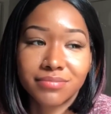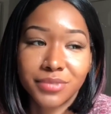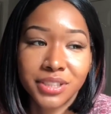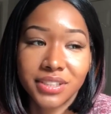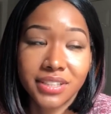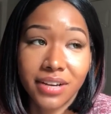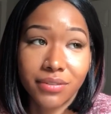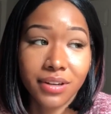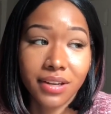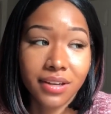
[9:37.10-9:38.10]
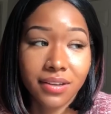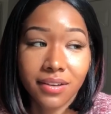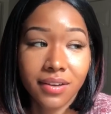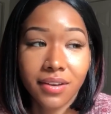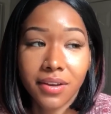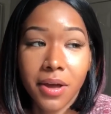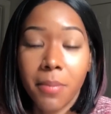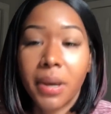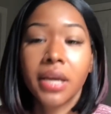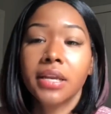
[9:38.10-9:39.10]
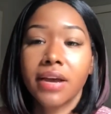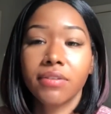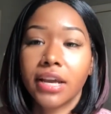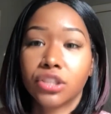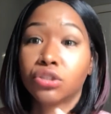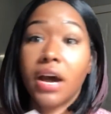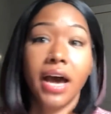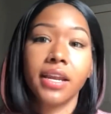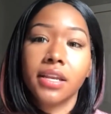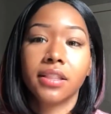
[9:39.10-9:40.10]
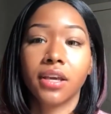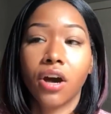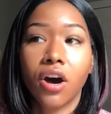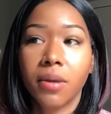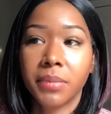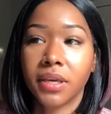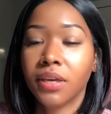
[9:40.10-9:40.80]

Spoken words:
We just never like, but he never like tried anything on me.